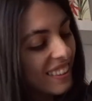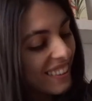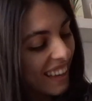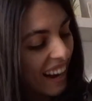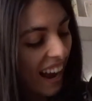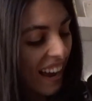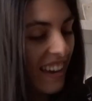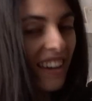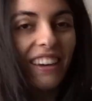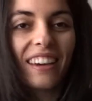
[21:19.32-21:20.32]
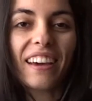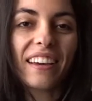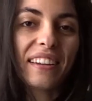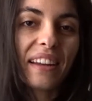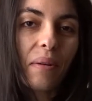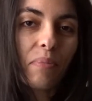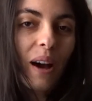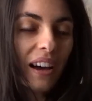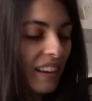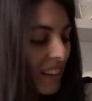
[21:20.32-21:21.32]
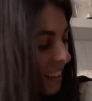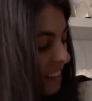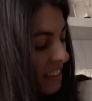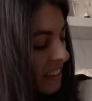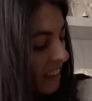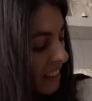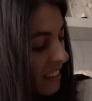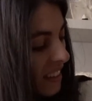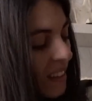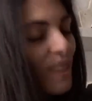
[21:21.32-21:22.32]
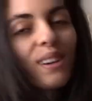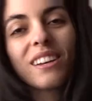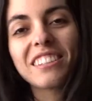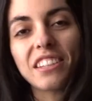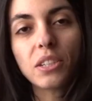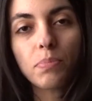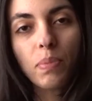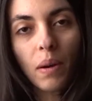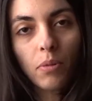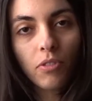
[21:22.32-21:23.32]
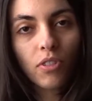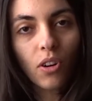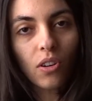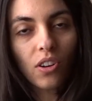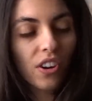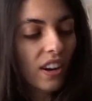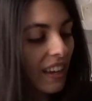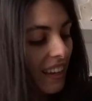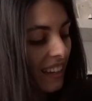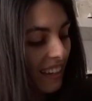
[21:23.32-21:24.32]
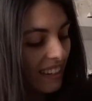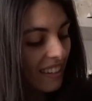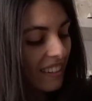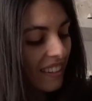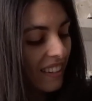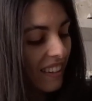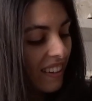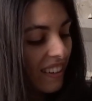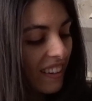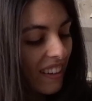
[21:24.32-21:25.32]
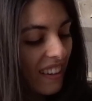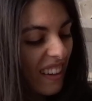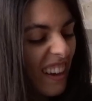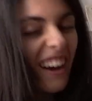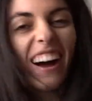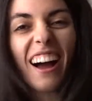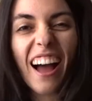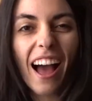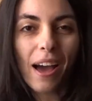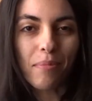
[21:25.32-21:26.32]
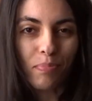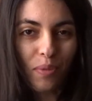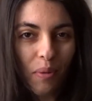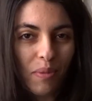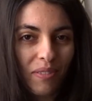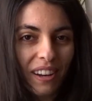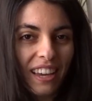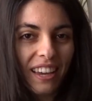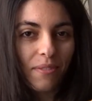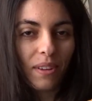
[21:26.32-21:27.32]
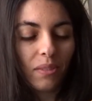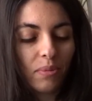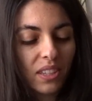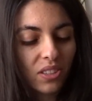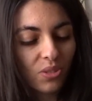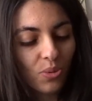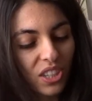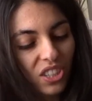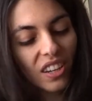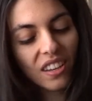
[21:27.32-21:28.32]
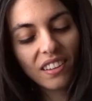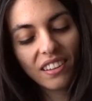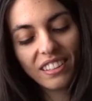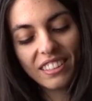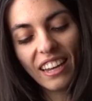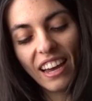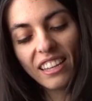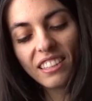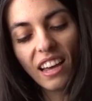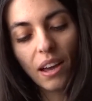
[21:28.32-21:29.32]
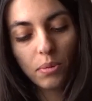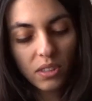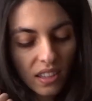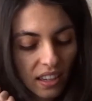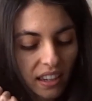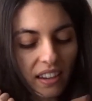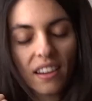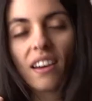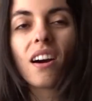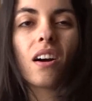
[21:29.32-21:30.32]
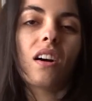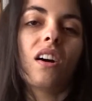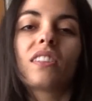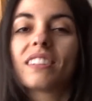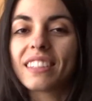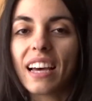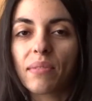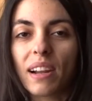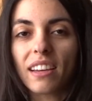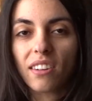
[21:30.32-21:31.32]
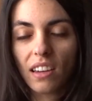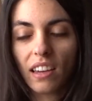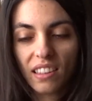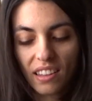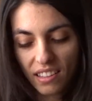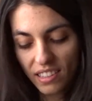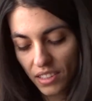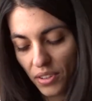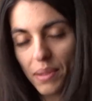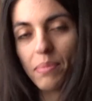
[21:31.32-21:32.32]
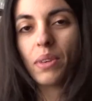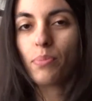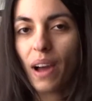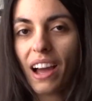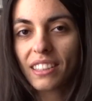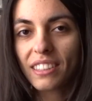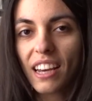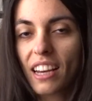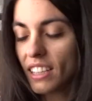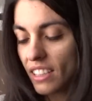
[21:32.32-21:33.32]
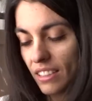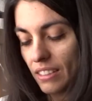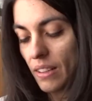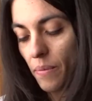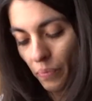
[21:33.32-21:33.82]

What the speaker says: that I ended up adding because it's such a pop of color, and I probably will be switching sides. I was thinking all the time like, okay, this is gonna be the back side because